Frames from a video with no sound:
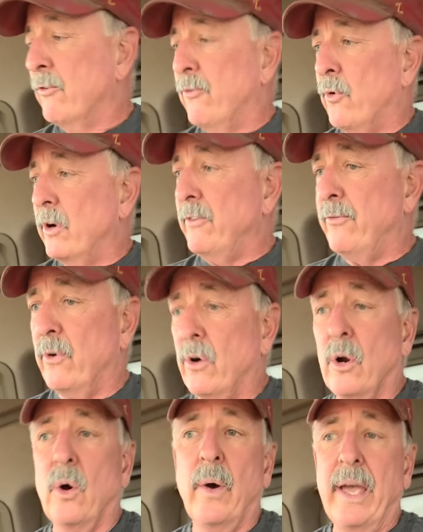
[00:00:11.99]

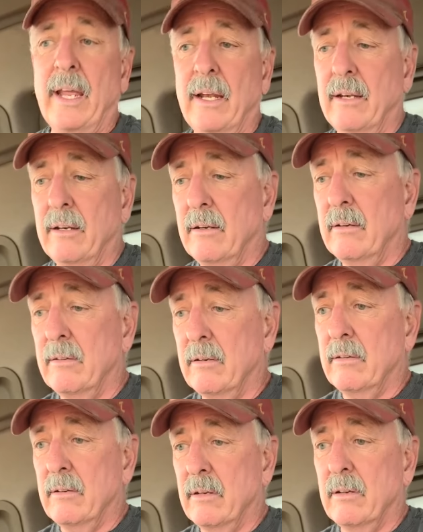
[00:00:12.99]
4408
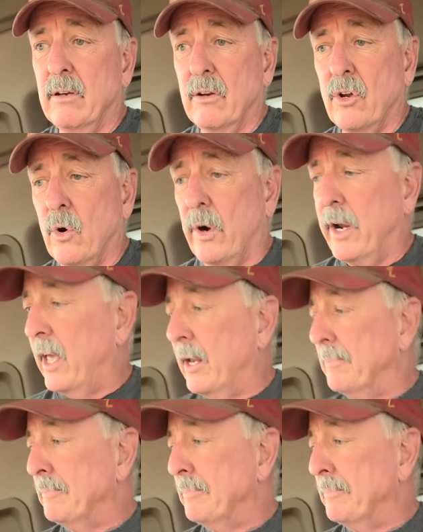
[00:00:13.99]
corn head.